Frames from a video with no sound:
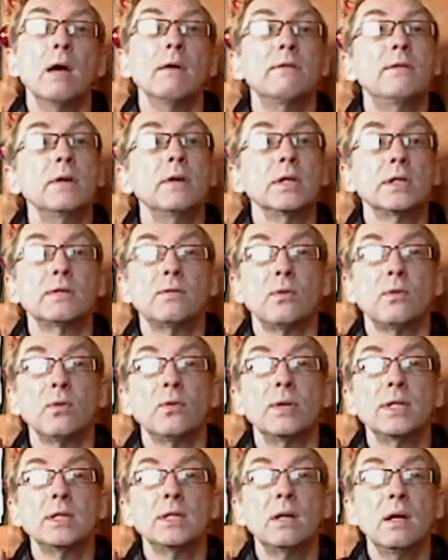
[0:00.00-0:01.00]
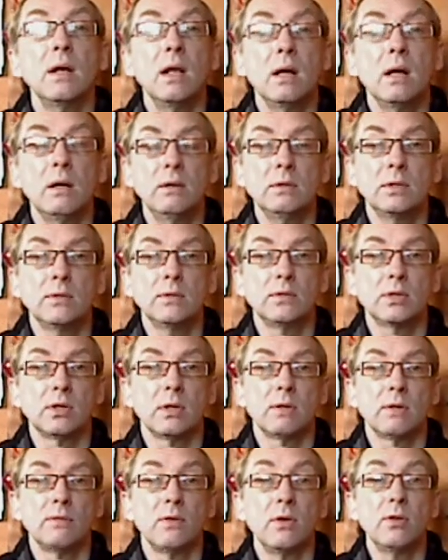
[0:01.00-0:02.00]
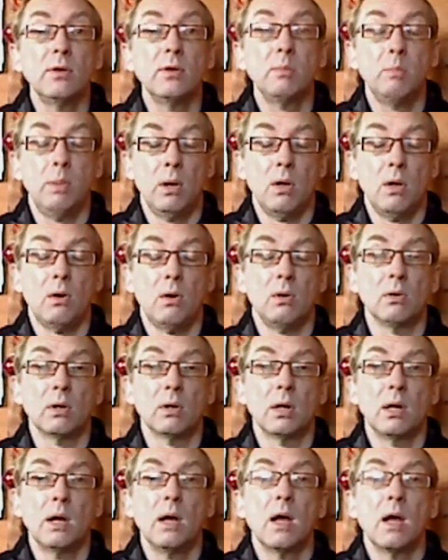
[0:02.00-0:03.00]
first of all, there is loads of stuff on the blog.